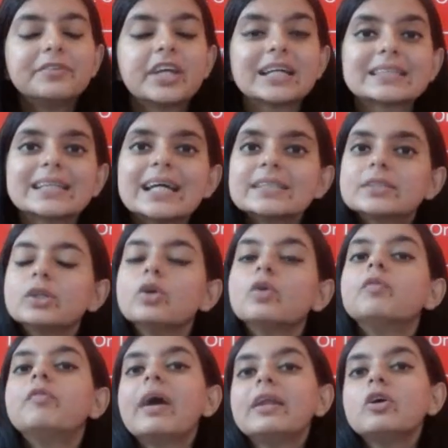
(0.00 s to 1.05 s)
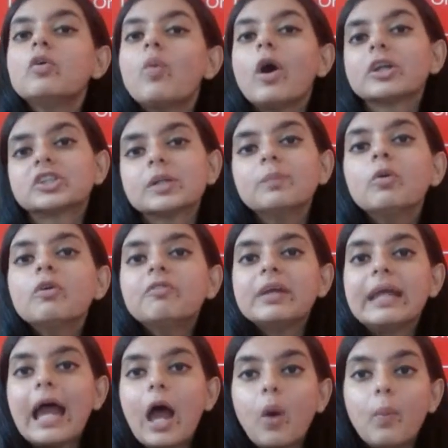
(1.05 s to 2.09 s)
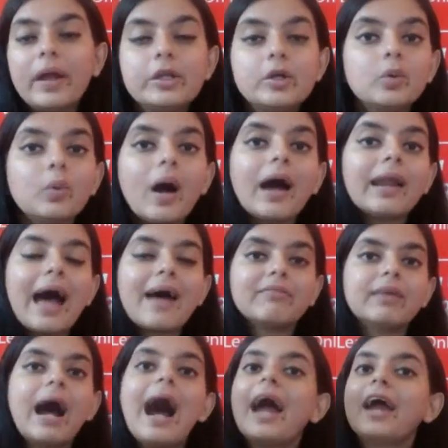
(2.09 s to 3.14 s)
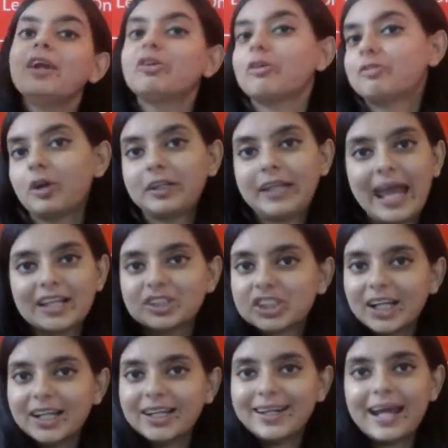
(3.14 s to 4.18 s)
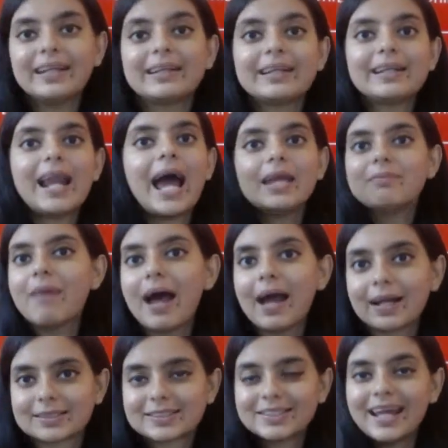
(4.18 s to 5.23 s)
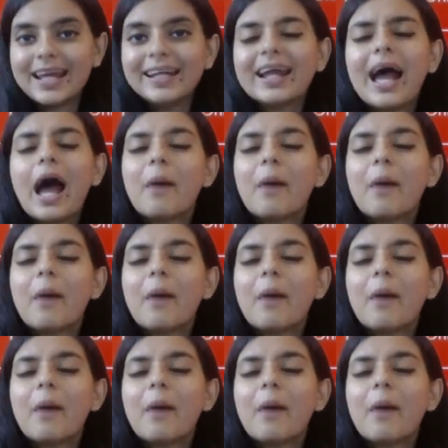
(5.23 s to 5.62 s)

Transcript: Just as when you watch a movie, when you are at the height of your tension, right, climax, right,